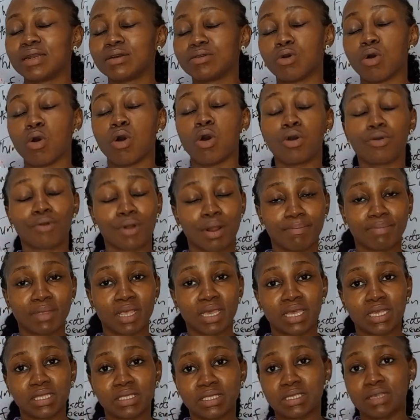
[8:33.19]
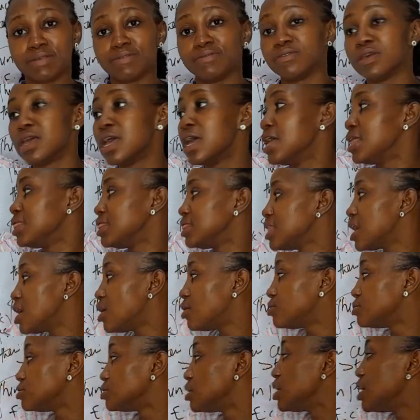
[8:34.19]
or gram negative.
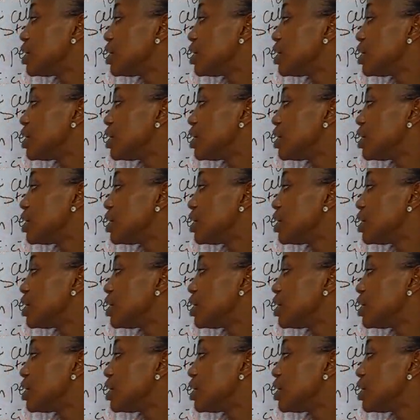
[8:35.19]
Now